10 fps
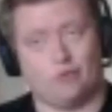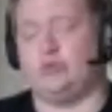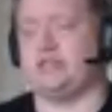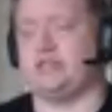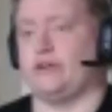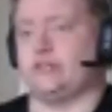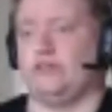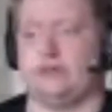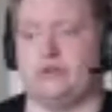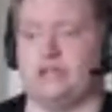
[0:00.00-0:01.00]
What's everyone
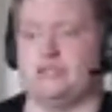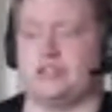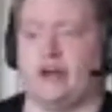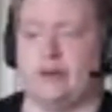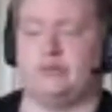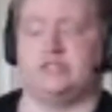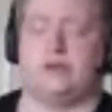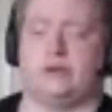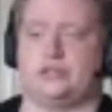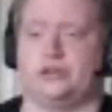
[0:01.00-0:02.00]
else doing when he's going
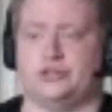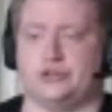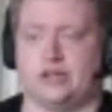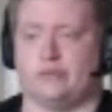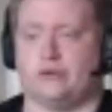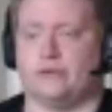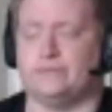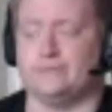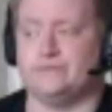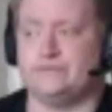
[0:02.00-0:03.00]
up? Is anyone else going to join him, or...?